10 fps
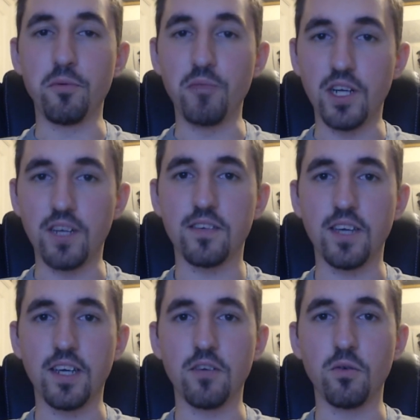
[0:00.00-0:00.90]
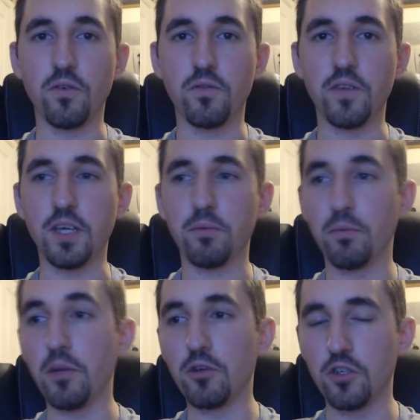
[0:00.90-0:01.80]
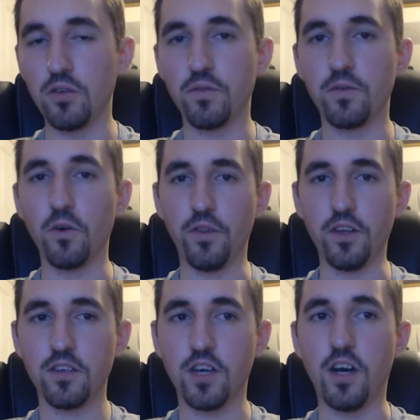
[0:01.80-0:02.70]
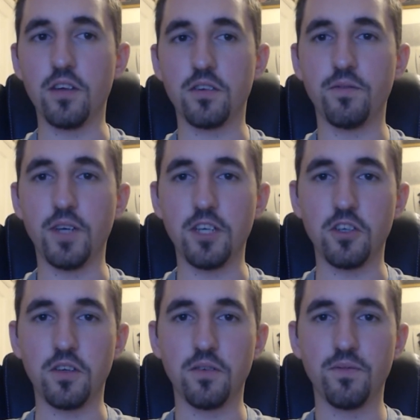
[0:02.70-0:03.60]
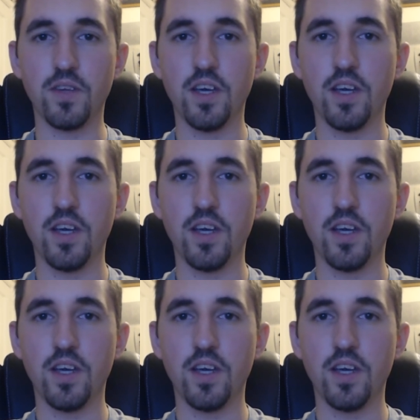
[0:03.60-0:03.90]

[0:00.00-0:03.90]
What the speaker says: been releasing and all of the promotion for the cars featured.